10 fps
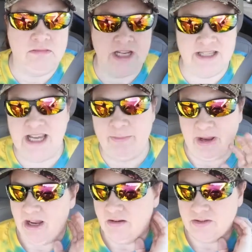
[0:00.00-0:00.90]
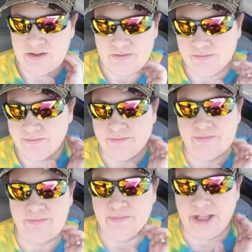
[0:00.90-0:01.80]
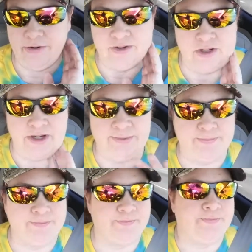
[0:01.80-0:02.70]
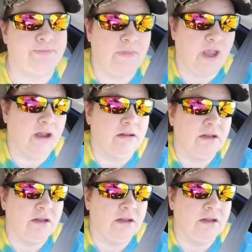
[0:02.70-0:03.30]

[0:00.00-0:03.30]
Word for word: inside my house later tonight. Yeah.